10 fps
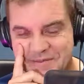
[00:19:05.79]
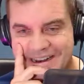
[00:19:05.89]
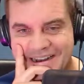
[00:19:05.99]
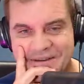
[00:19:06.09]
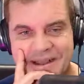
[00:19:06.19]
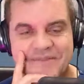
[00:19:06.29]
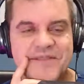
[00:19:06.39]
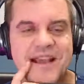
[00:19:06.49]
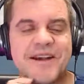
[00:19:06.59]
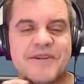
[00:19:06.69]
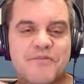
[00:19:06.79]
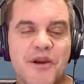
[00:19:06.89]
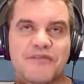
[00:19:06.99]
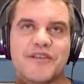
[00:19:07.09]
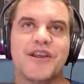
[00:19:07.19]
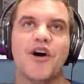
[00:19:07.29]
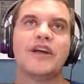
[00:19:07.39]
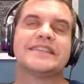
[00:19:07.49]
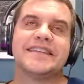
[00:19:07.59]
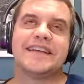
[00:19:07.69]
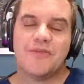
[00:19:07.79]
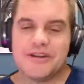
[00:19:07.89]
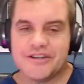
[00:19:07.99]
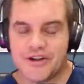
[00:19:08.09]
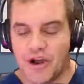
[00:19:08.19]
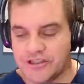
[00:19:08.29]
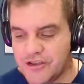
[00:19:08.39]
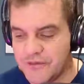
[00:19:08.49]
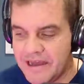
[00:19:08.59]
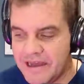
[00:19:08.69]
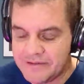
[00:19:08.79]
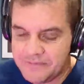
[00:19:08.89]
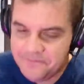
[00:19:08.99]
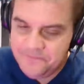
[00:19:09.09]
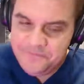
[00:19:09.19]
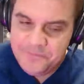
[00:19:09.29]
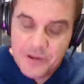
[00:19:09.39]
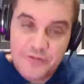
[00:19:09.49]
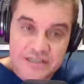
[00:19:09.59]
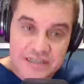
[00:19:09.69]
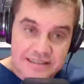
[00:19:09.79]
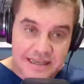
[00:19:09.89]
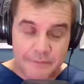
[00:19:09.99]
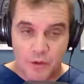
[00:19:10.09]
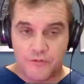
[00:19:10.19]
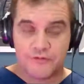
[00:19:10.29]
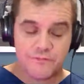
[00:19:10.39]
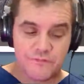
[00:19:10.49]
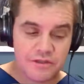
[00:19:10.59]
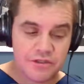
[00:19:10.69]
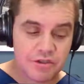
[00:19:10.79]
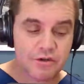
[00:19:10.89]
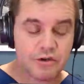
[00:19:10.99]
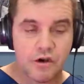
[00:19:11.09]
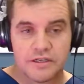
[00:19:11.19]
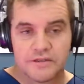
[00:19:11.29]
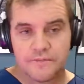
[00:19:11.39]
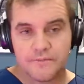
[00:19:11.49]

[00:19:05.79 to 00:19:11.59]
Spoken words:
But anyway, Prof, the last thing I wanted to ask you about, you've just come off the Stuttgart